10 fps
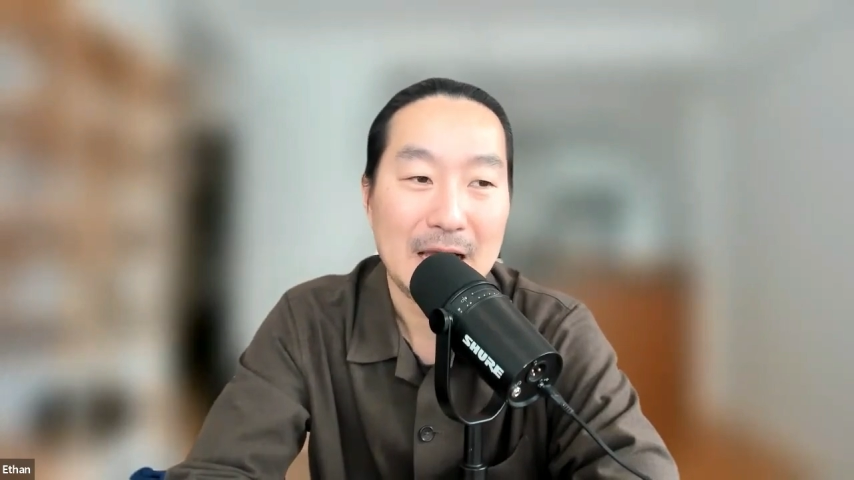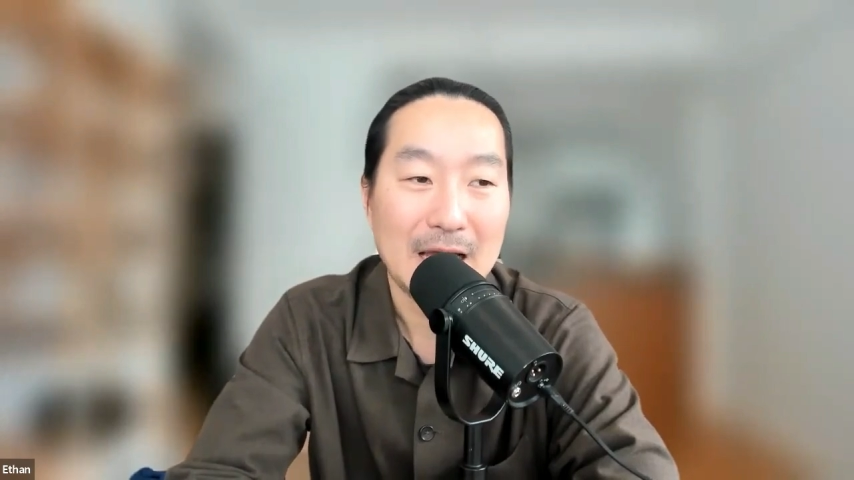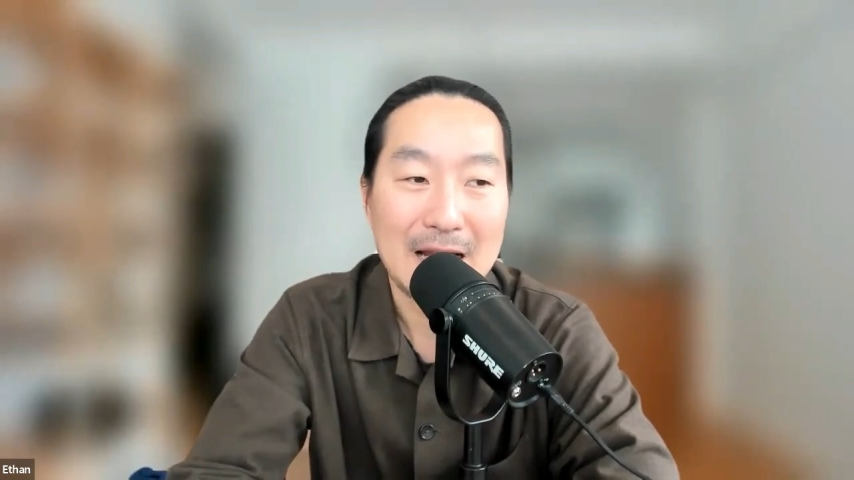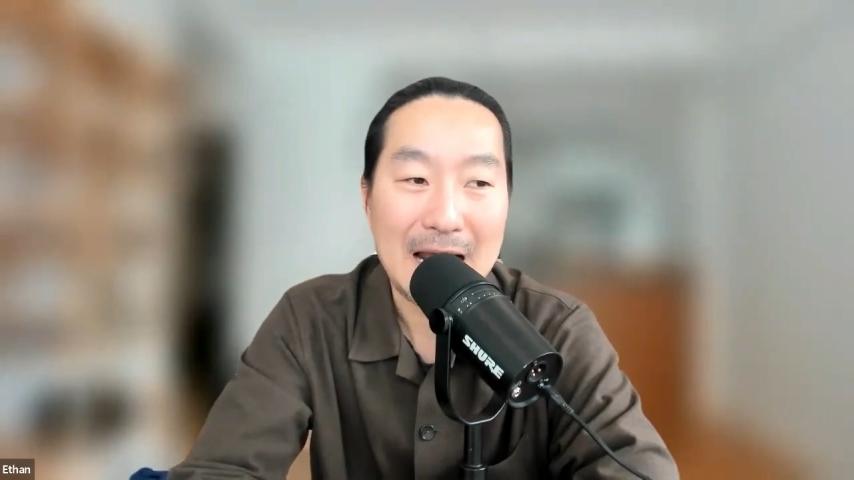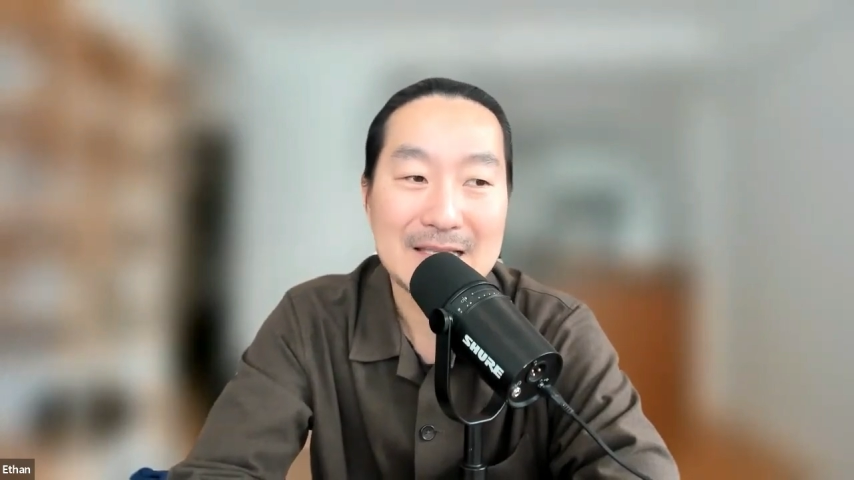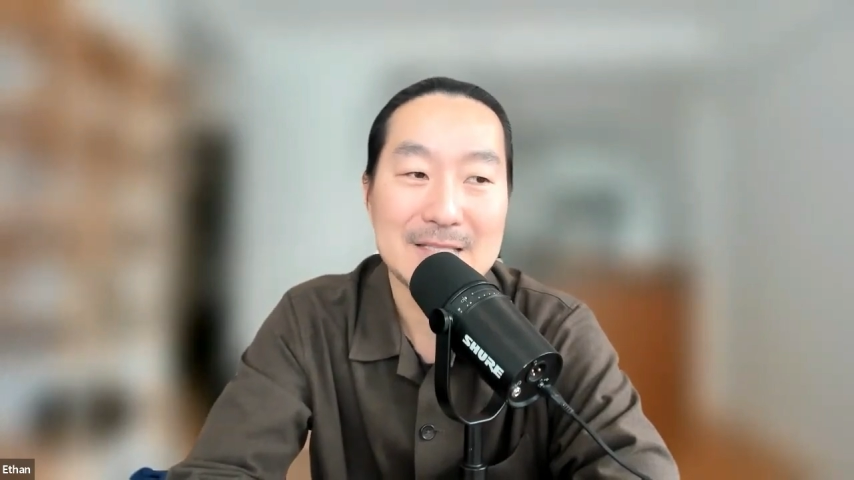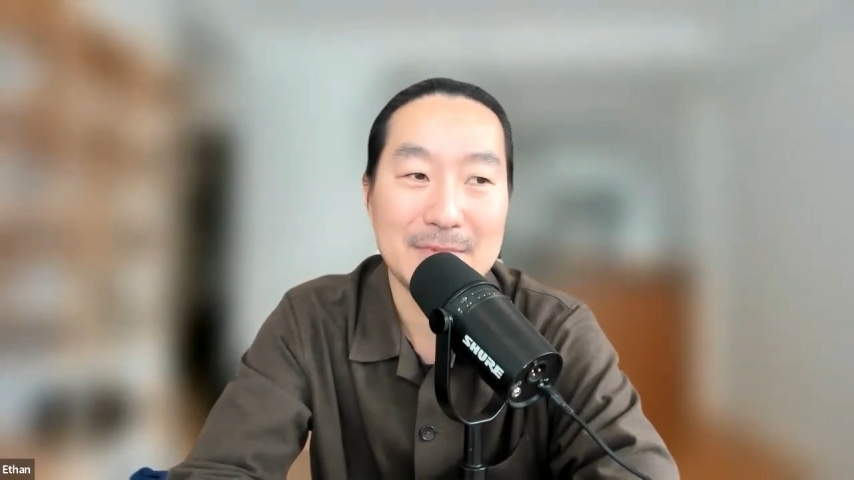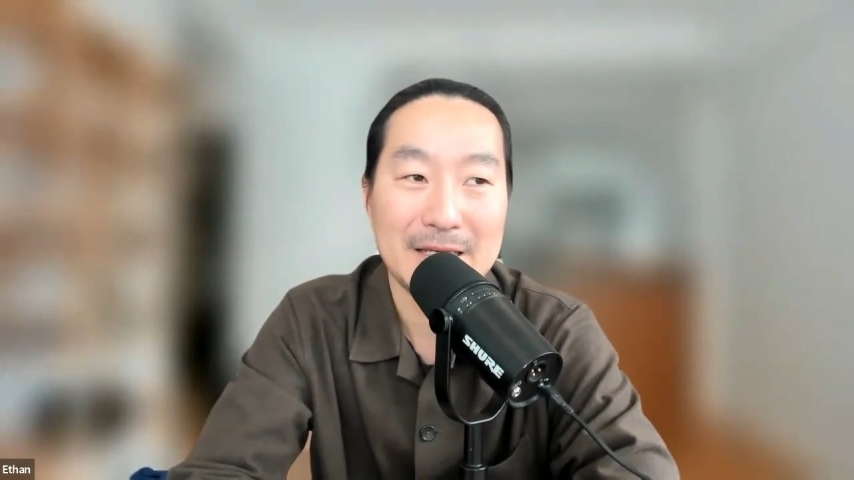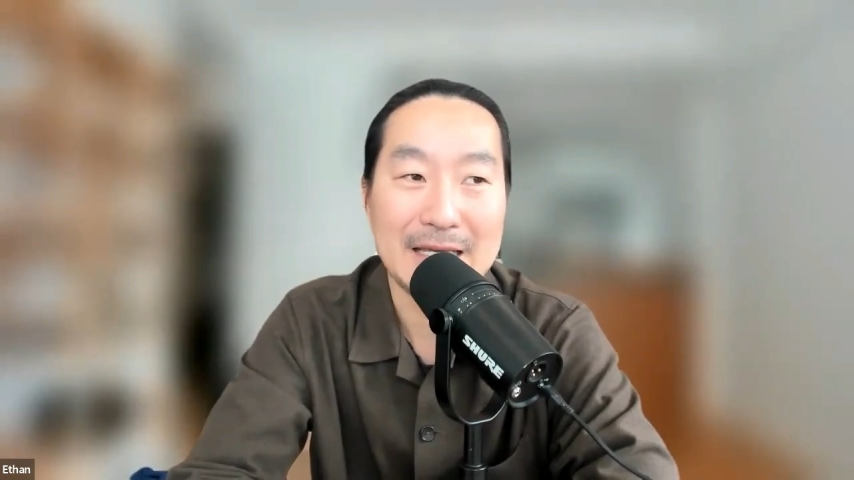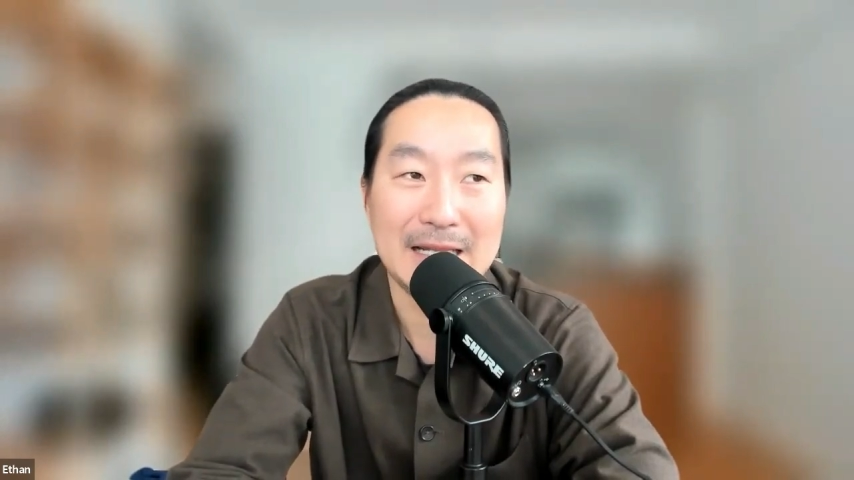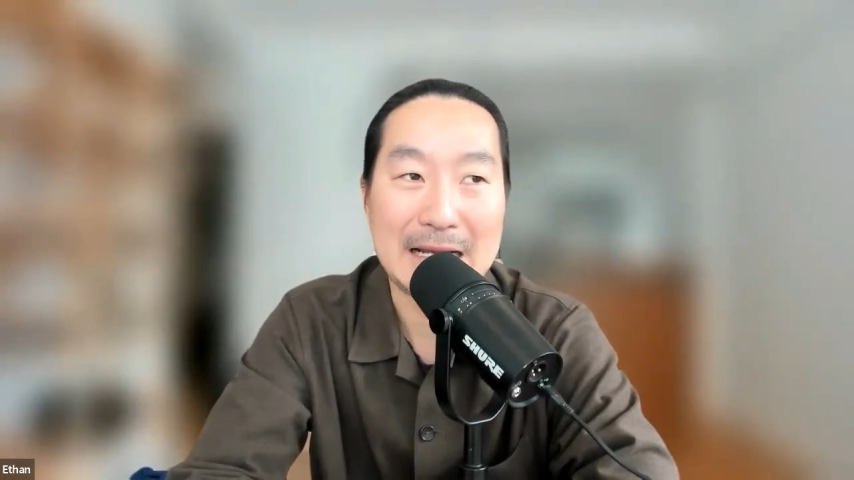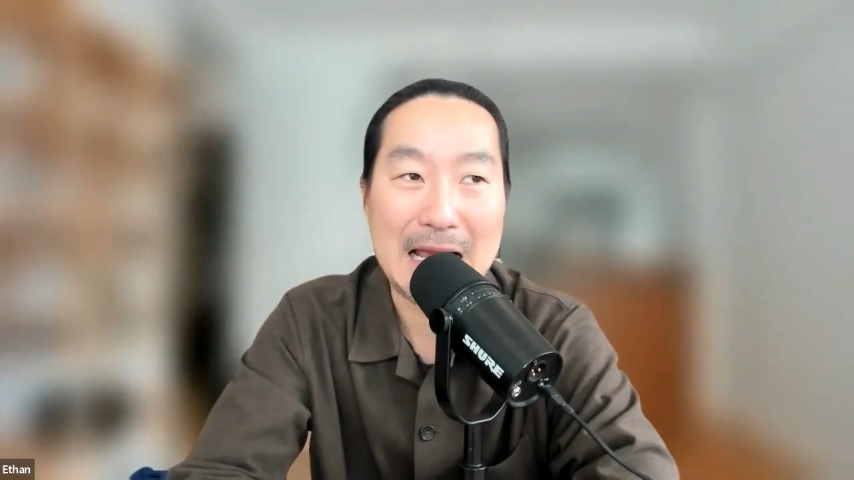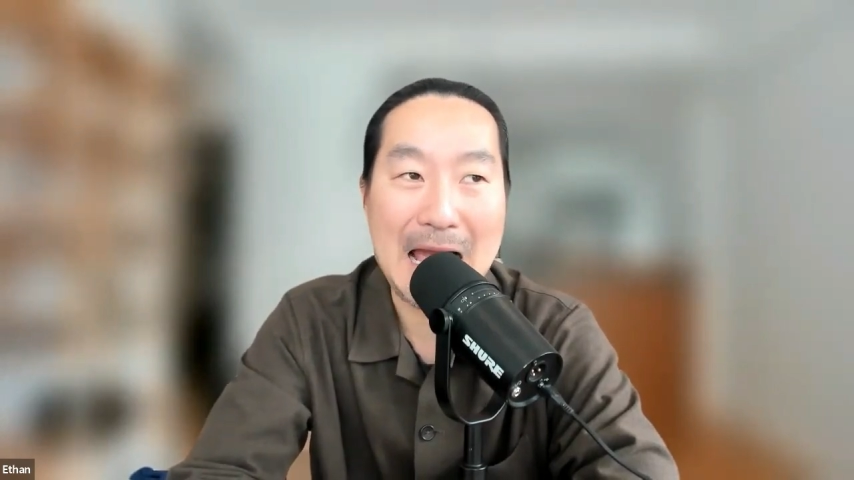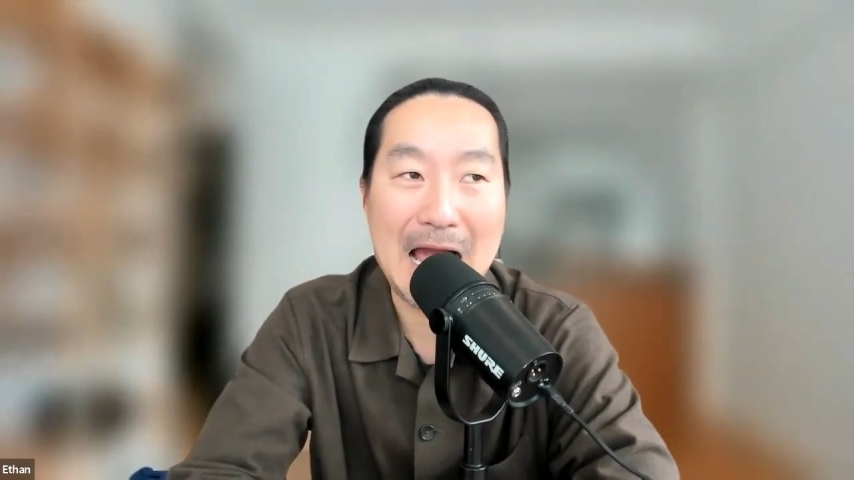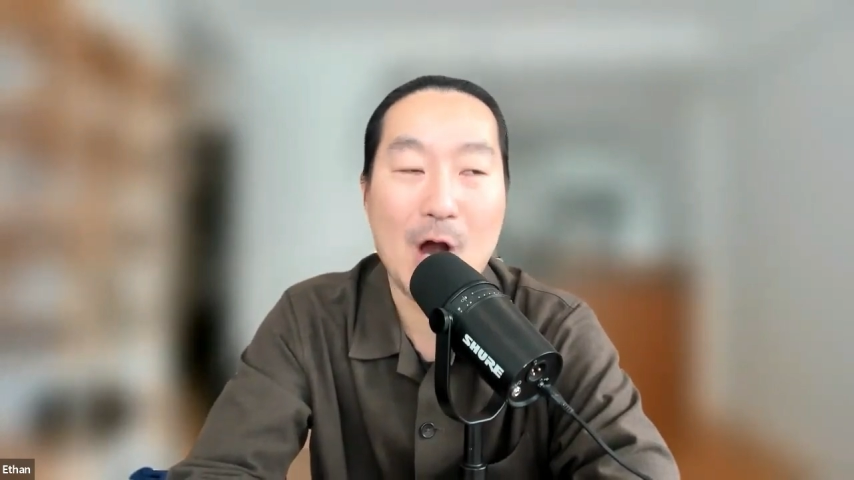And then ask them like, hey, like
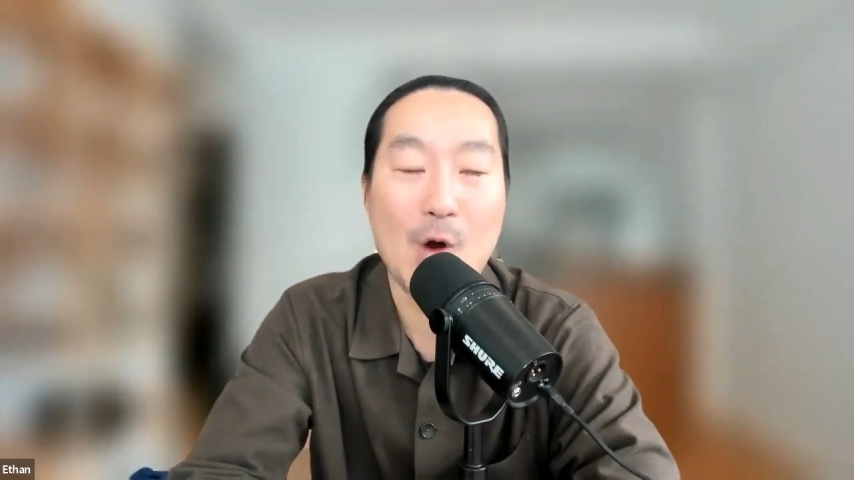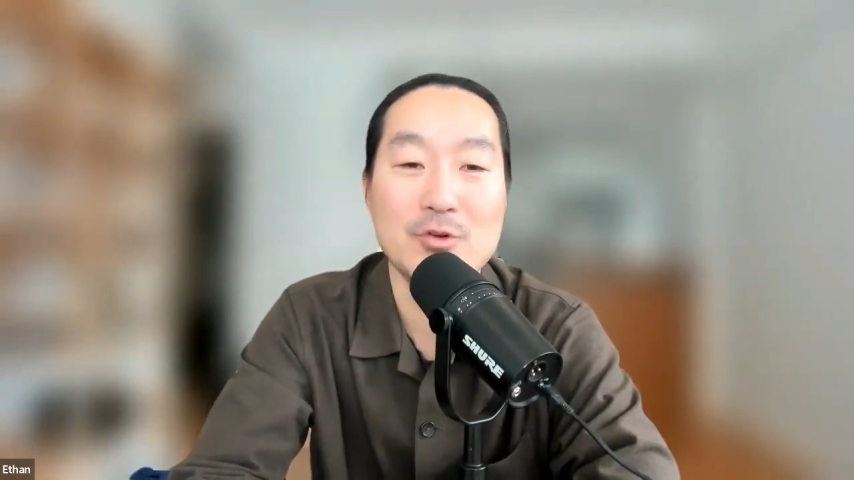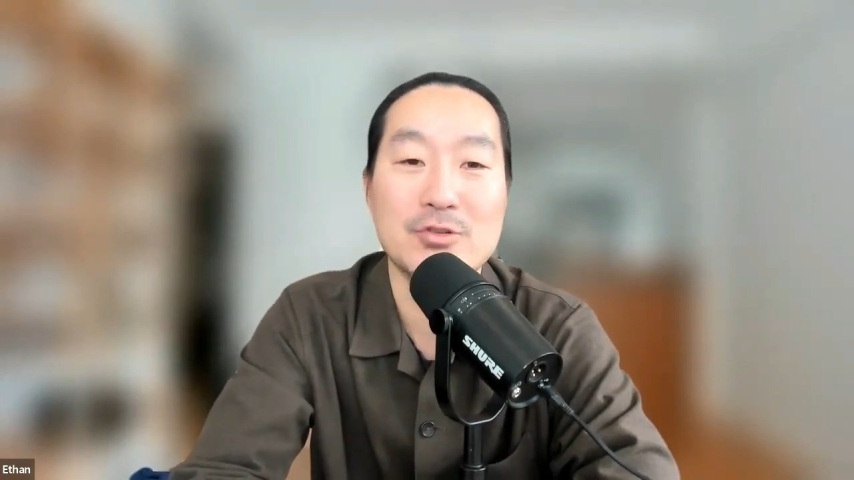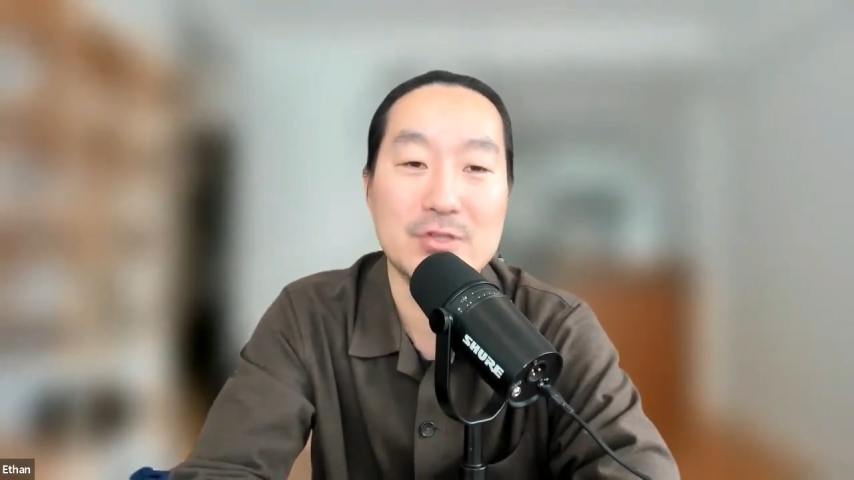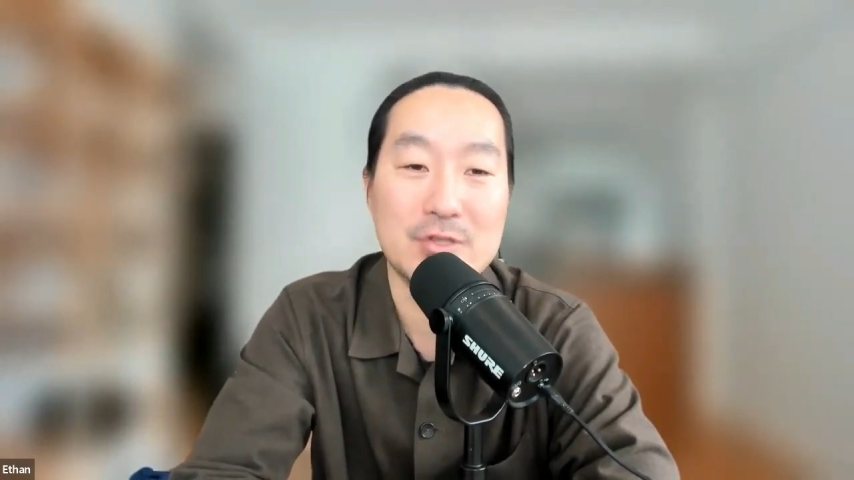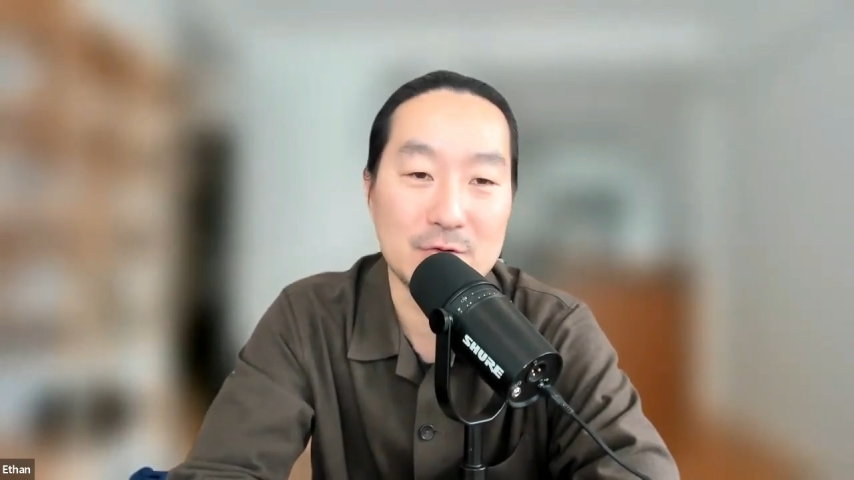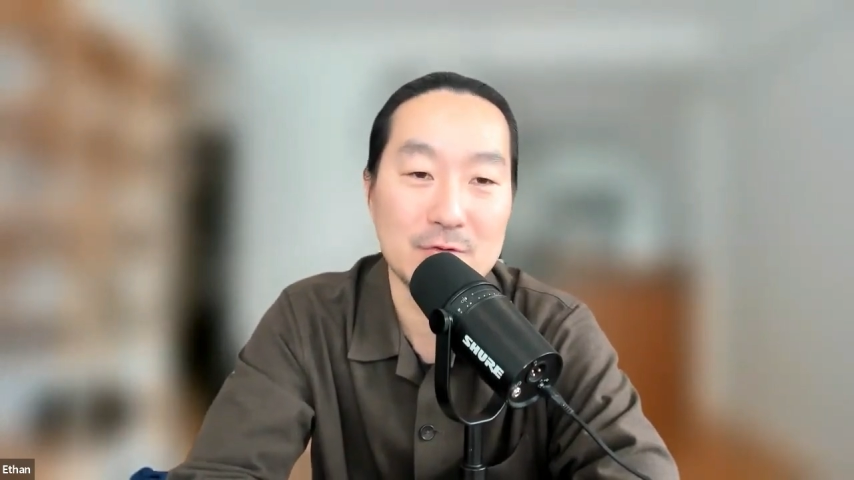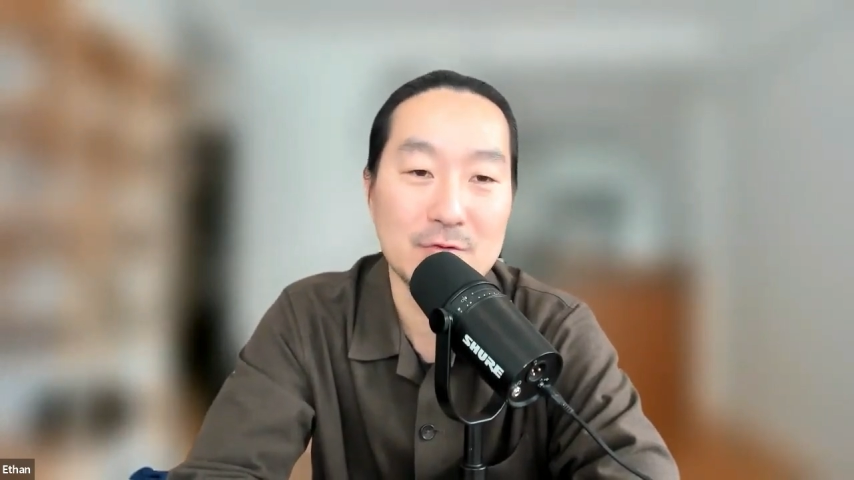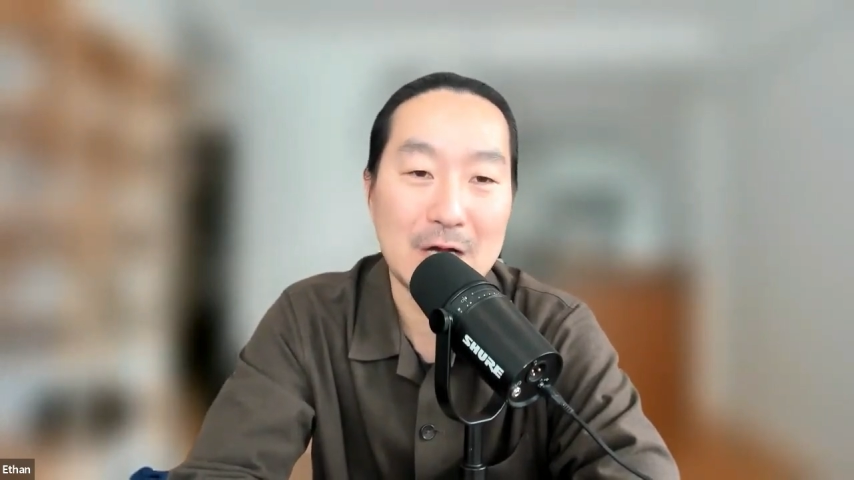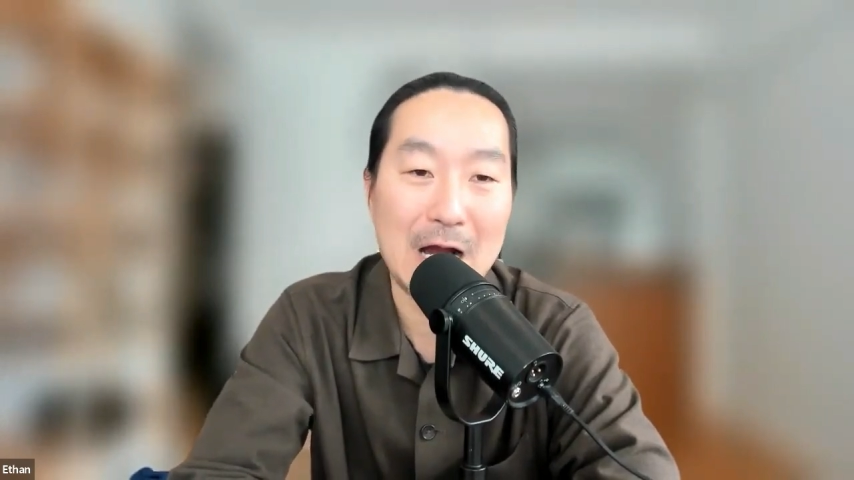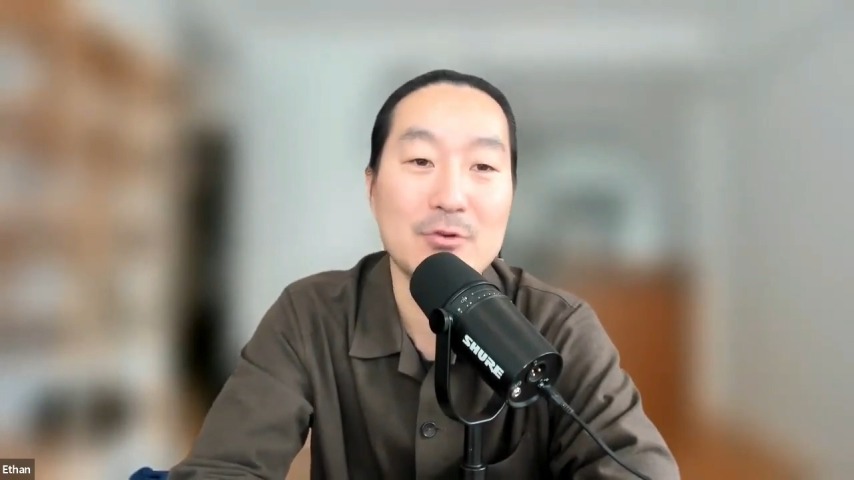how would you